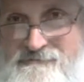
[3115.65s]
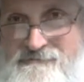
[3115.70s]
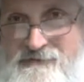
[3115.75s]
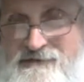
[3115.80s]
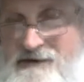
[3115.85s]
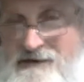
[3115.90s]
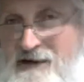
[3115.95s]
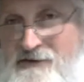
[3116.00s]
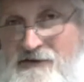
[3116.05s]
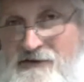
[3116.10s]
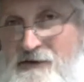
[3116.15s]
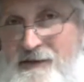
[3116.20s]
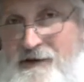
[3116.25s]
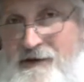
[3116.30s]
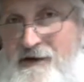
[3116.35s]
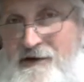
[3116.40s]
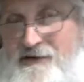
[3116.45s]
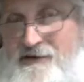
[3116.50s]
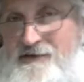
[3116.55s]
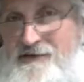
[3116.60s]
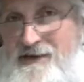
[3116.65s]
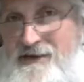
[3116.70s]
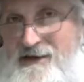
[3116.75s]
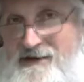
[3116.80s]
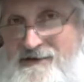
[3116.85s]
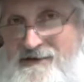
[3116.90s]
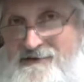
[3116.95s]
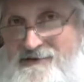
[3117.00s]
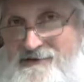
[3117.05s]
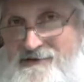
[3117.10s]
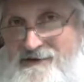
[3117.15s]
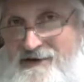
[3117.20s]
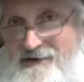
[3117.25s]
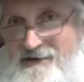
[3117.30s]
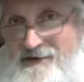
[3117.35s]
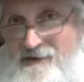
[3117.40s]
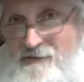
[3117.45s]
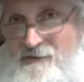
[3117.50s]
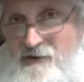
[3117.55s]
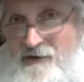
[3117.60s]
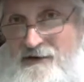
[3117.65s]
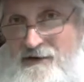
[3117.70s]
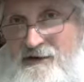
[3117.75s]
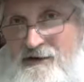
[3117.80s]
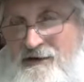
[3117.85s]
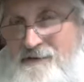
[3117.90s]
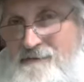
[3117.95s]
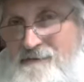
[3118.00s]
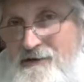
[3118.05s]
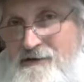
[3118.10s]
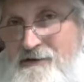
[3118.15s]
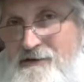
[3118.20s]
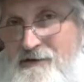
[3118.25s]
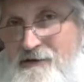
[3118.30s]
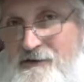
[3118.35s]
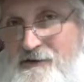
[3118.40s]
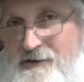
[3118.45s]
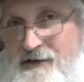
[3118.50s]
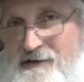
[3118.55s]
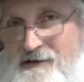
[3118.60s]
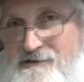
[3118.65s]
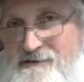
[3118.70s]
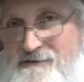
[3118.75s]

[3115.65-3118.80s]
Not so that our sin isn't sin anymore, but so that